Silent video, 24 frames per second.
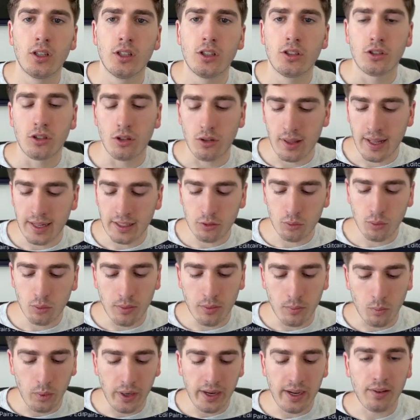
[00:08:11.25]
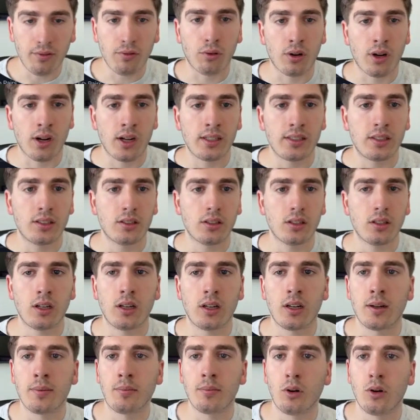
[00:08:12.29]
So that's what I'm waiting for, guys,
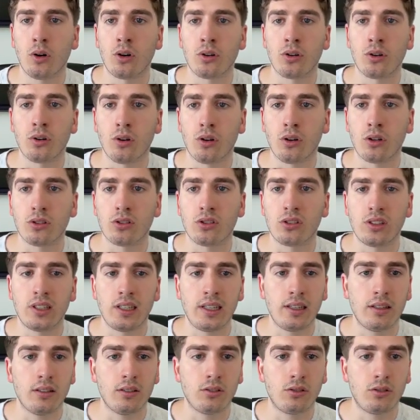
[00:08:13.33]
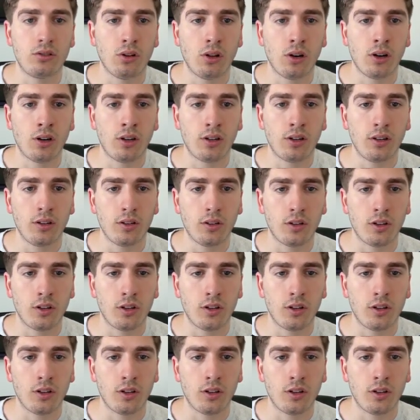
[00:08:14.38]
on Aussie dollar.